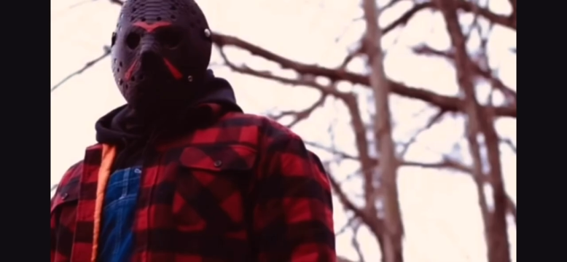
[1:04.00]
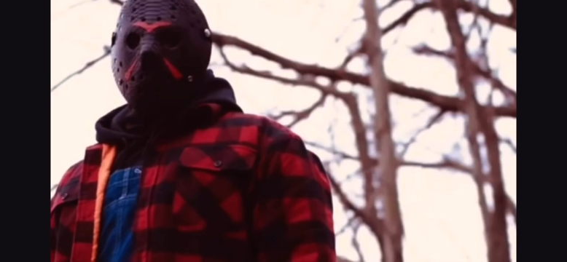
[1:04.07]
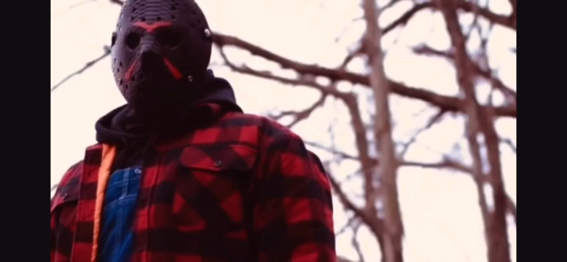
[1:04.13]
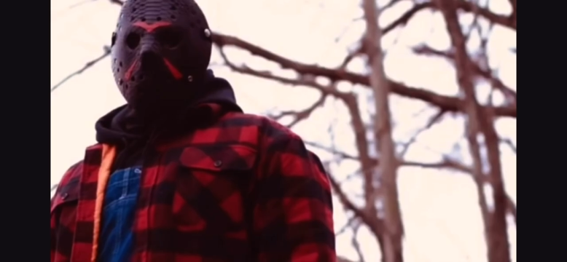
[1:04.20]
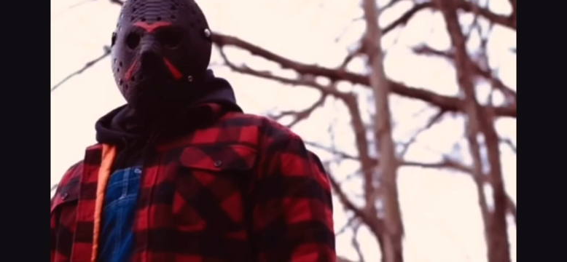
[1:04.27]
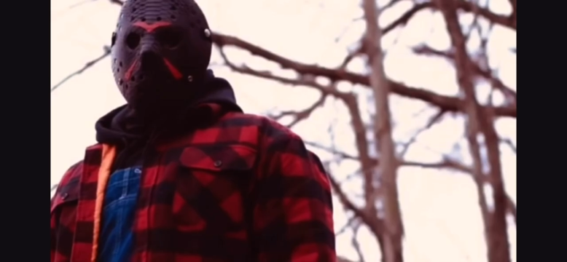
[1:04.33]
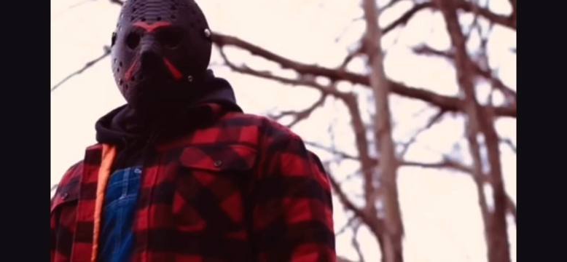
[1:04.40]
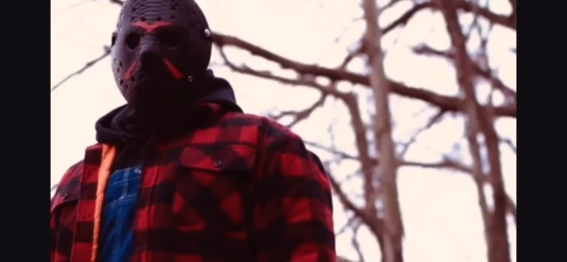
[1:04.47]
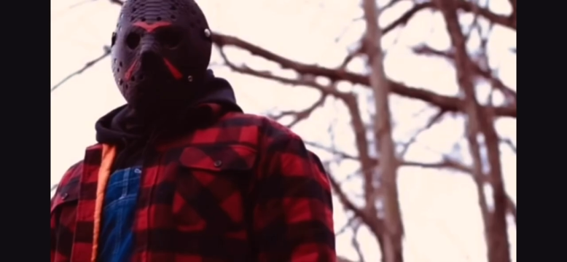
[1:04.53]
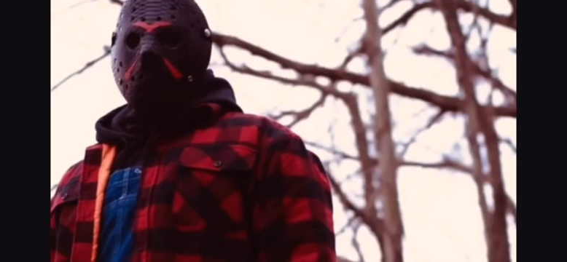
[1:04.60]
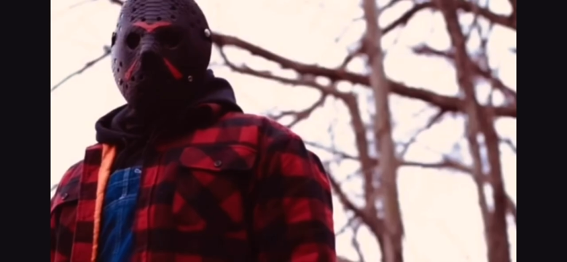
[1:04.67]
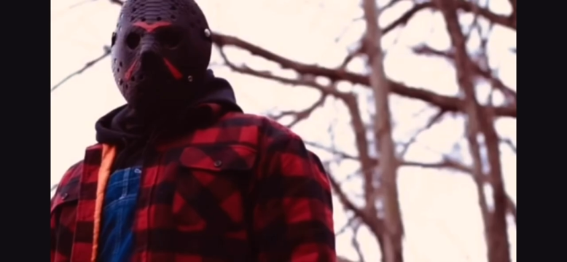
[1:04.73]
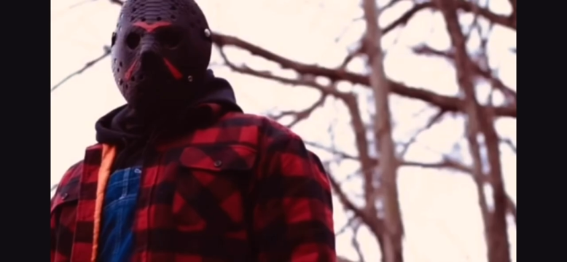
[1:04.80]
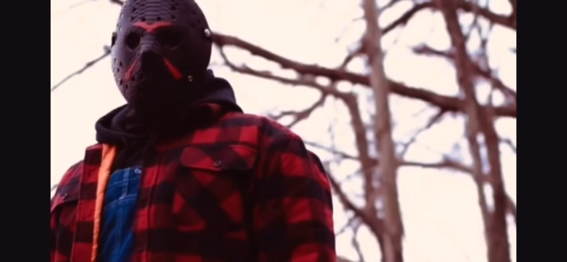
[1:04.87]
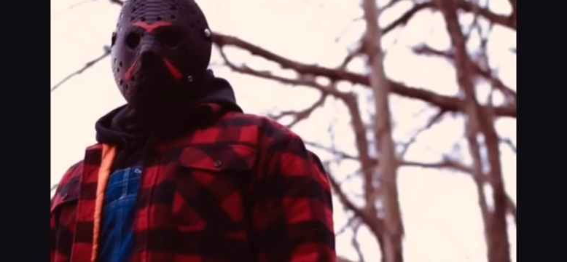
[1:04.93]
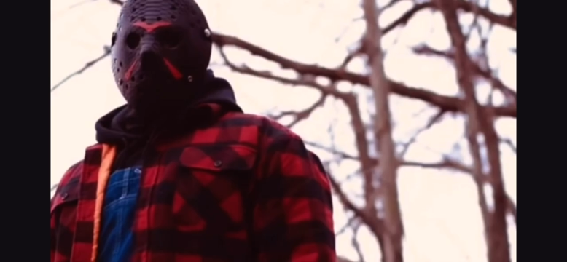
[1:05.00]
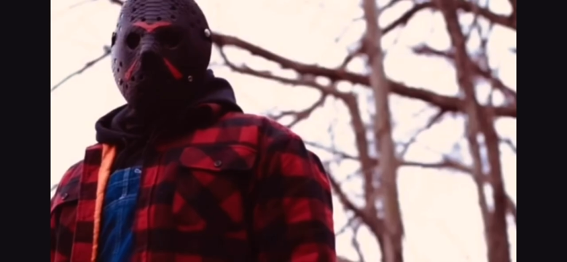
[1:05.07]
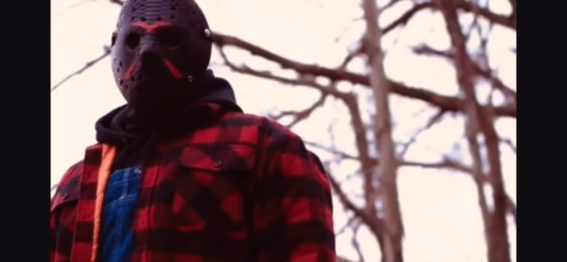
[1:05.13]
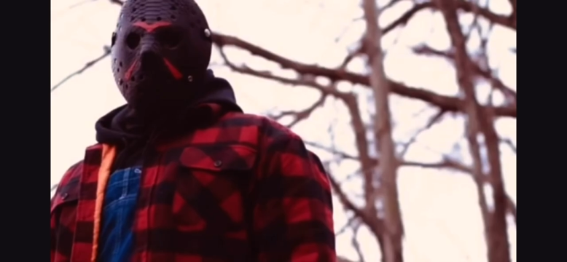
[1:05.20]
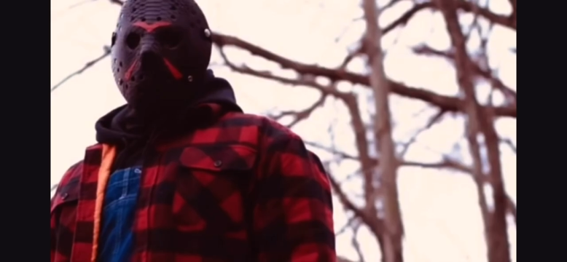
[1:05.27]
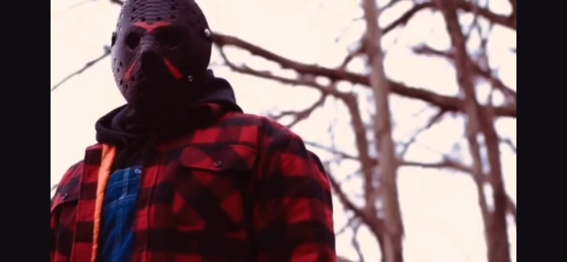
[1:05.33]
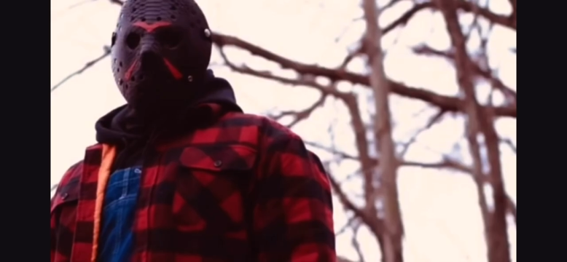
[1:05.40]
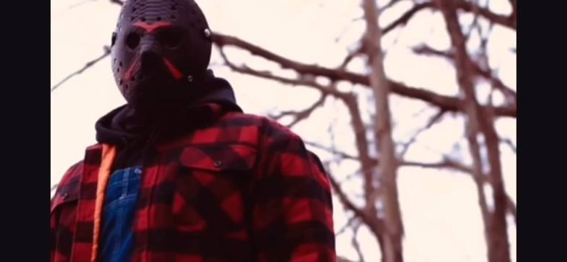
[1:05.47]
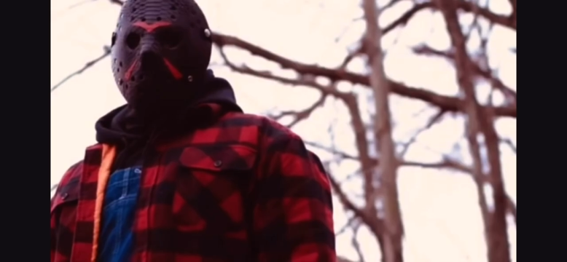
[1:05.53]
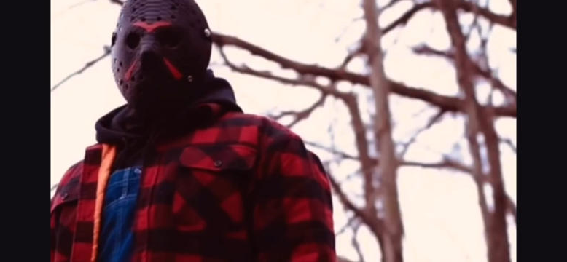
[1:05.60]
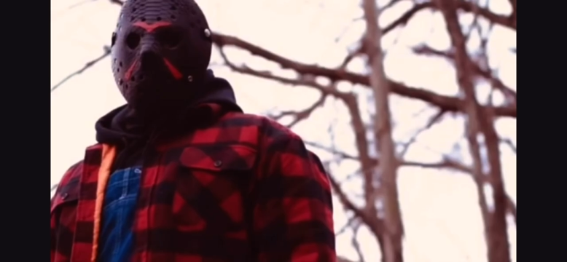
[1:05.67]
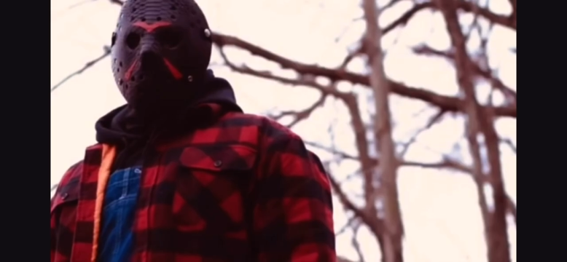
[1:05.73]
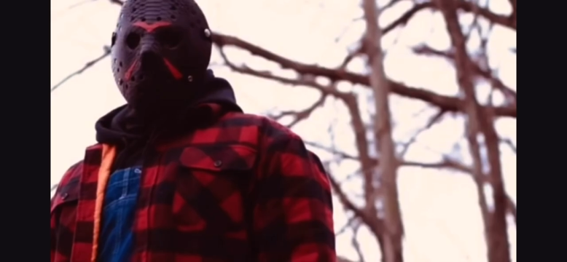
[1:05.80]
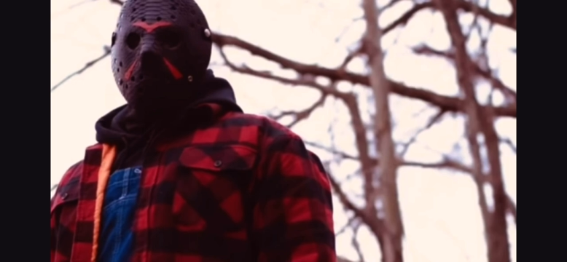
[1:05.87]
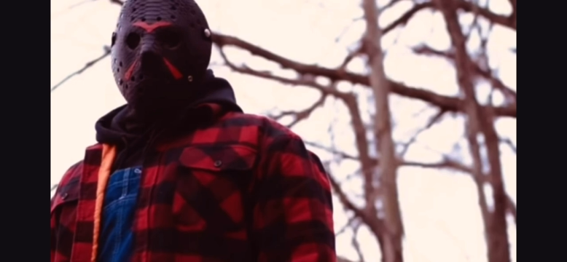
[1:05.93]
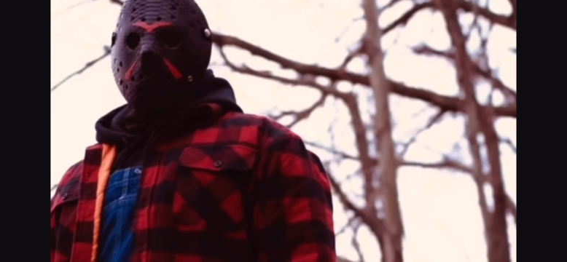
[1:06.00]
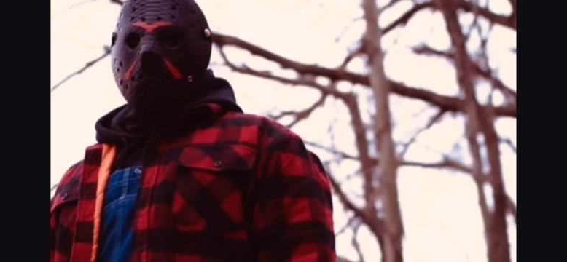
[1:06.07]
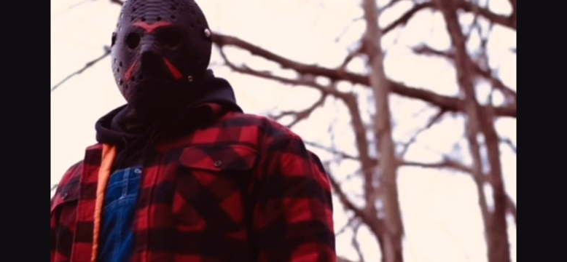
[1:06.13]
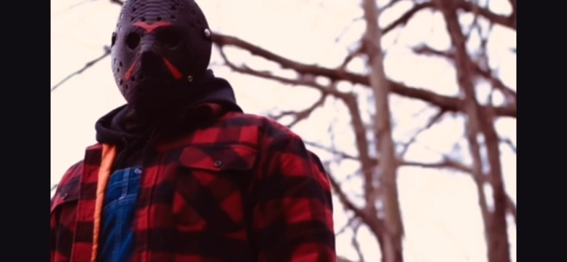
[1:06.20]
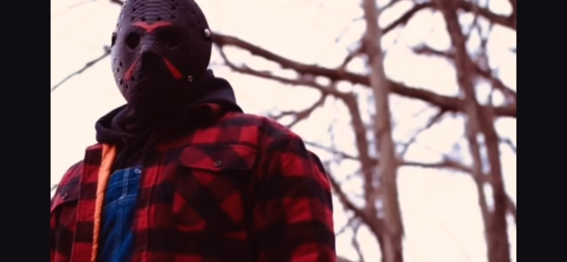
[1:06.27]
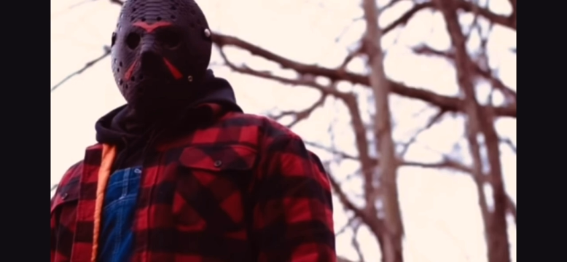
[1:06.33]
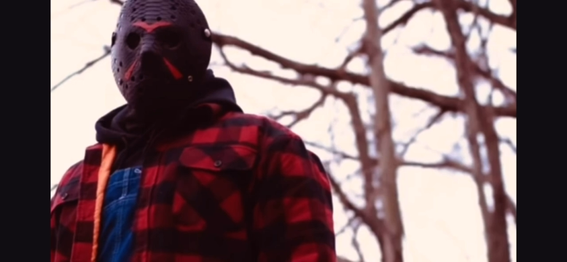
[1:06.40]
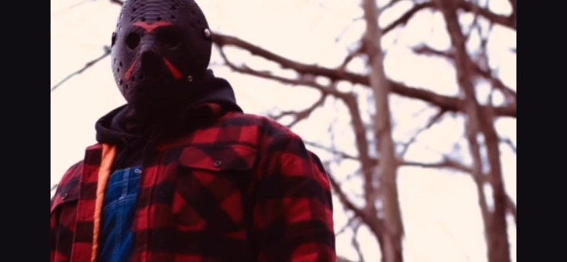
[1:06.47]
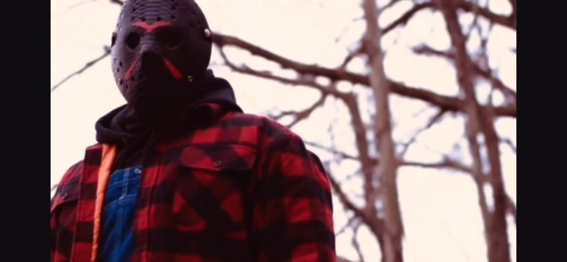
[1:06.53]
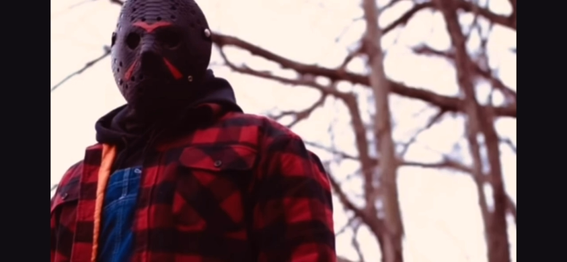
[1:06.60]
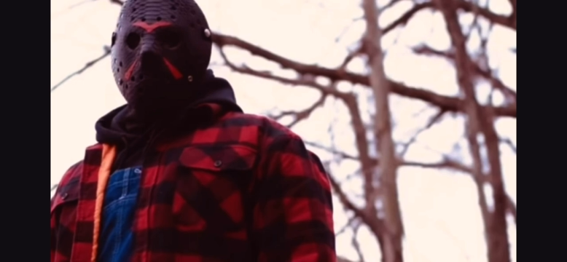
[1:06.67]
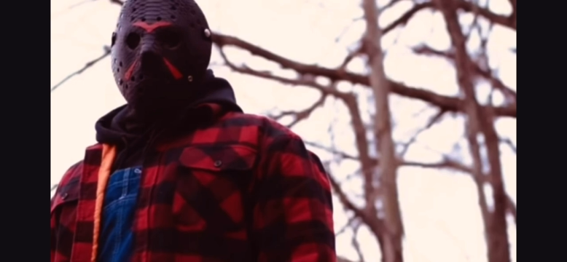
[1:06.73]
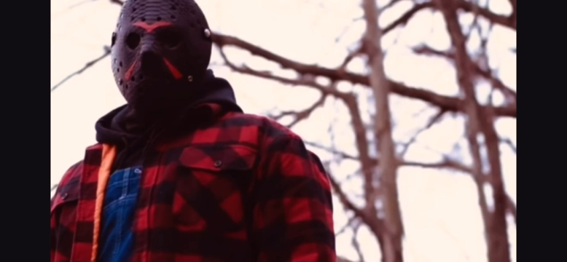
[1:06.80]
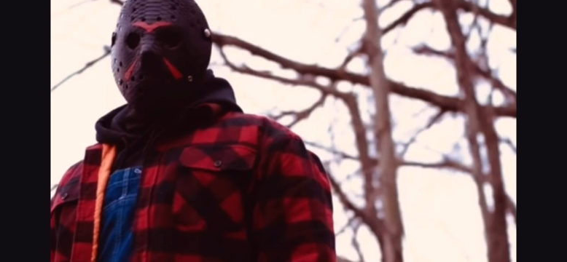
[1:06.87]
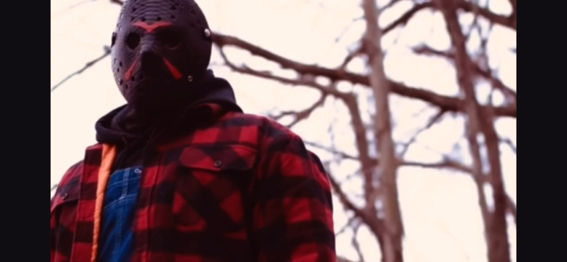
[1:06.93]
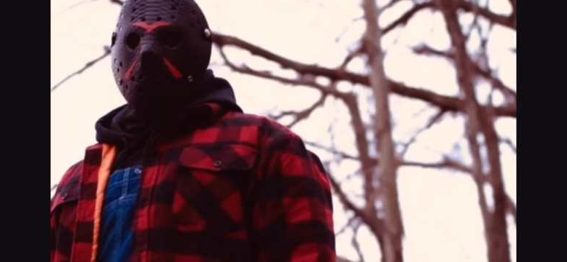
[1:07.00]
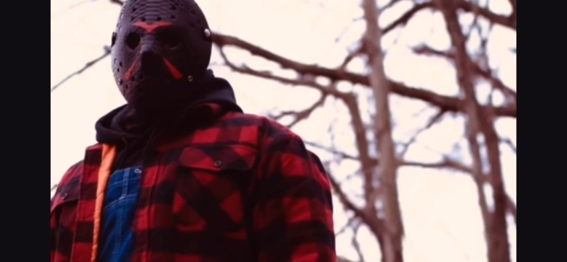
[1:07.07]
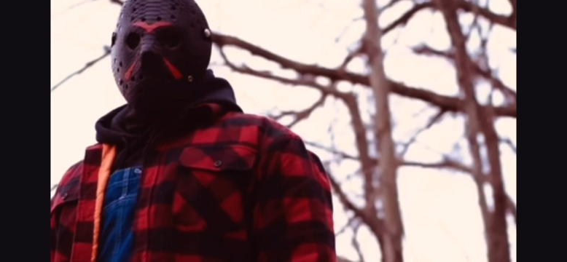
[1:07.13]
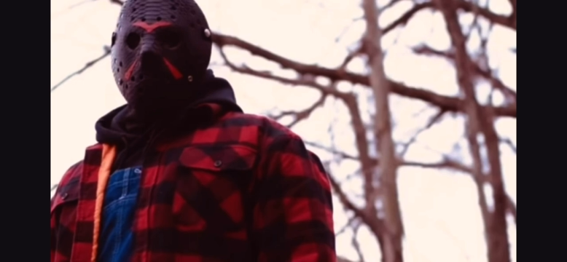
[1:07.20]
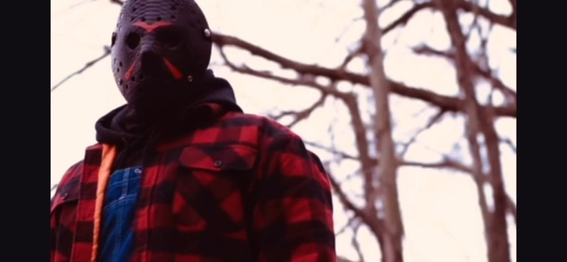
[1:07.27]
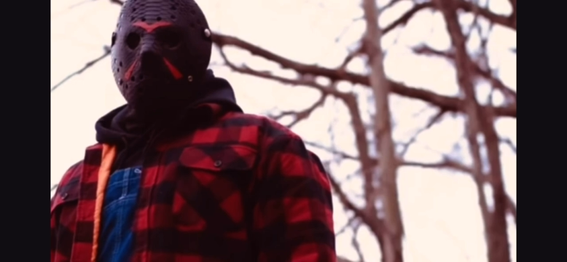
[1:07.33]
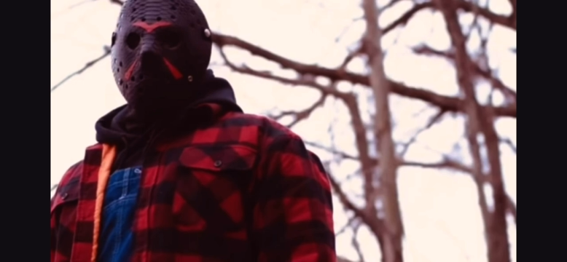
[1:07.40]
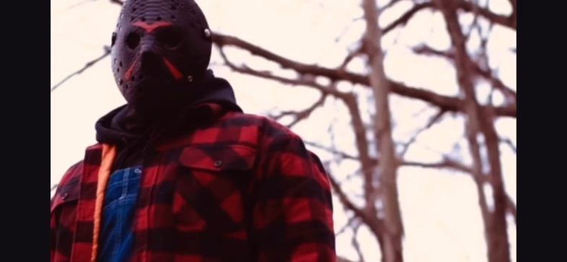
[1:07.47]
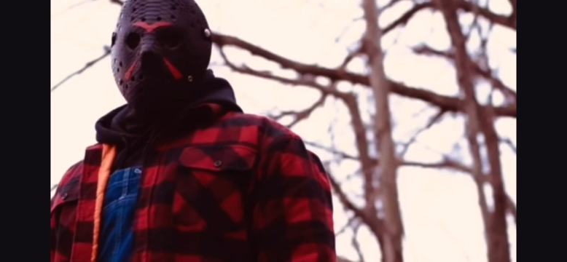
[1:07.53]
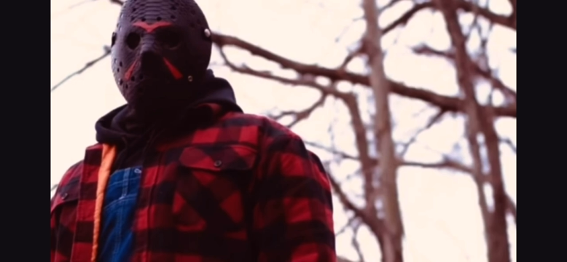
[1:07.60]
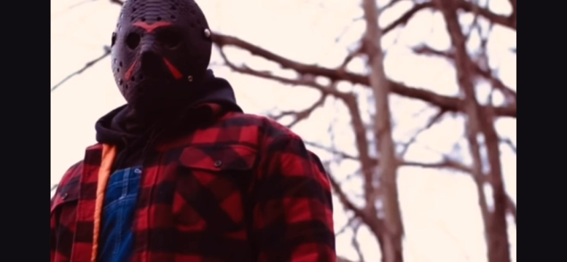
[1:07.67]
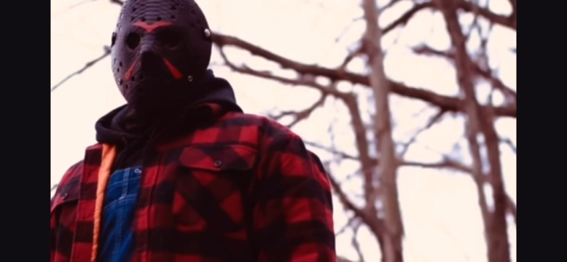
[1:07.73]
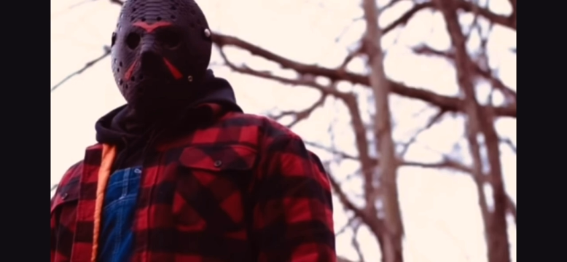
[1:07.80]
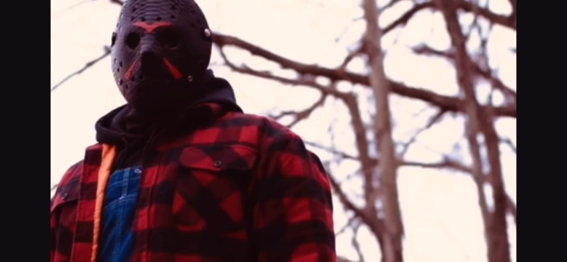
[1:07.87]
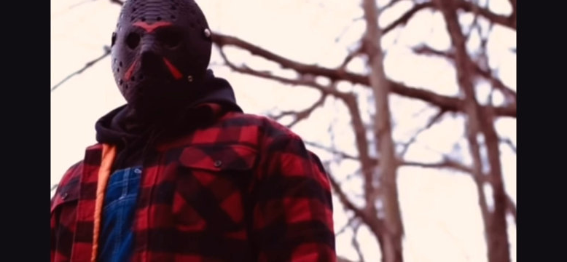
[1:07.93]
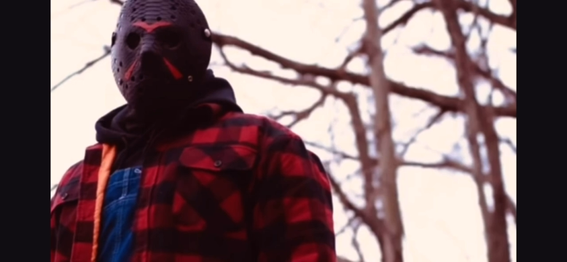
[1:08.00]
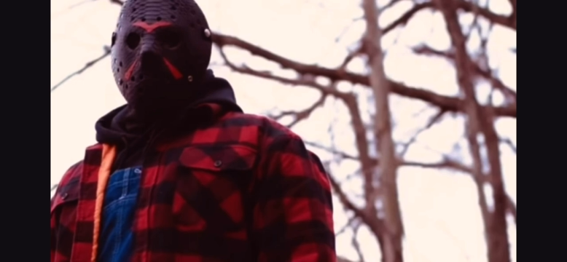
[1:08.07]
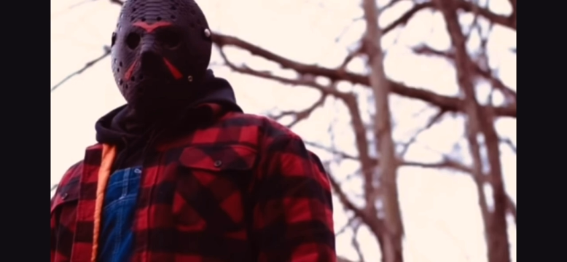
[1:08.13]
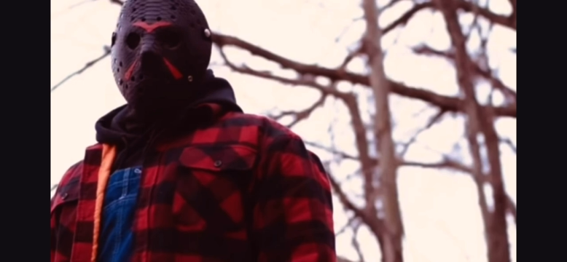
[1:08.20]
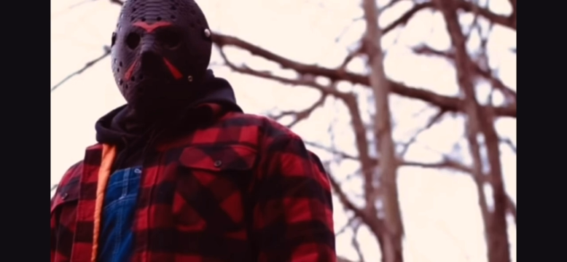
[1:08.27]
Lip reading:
Nobody's mouth can be seen.